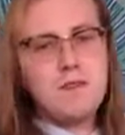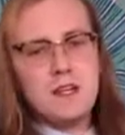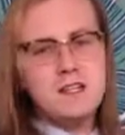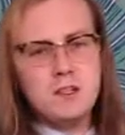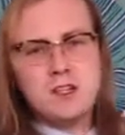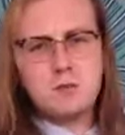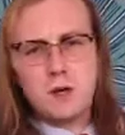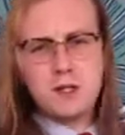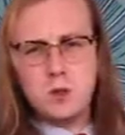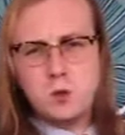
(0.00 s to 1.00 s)
You just
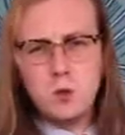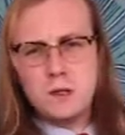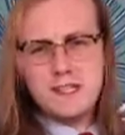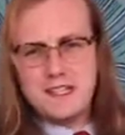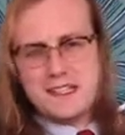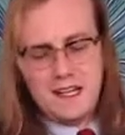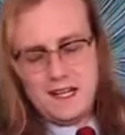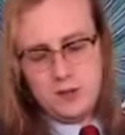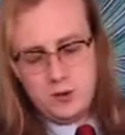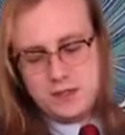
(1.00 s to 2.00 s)
want to cool it
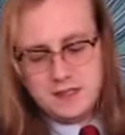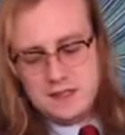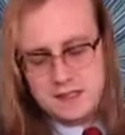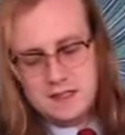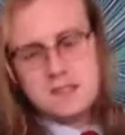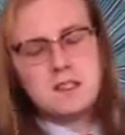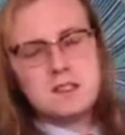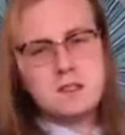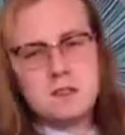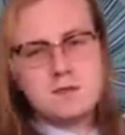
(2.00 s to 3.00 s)
down.
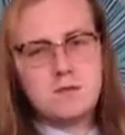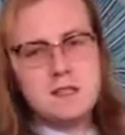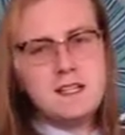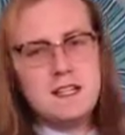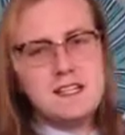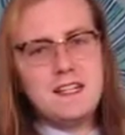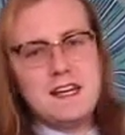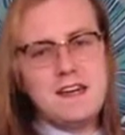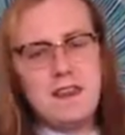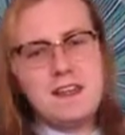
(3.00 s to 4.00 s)
Really
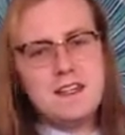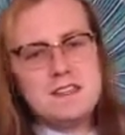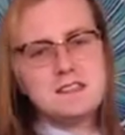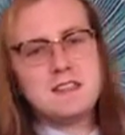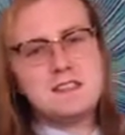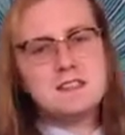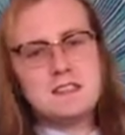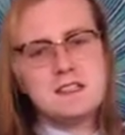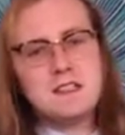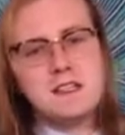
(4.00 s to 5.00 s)
get things
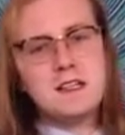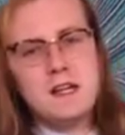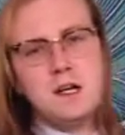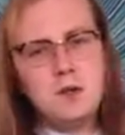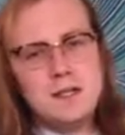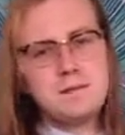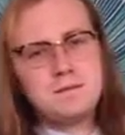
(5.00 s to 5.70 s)
going.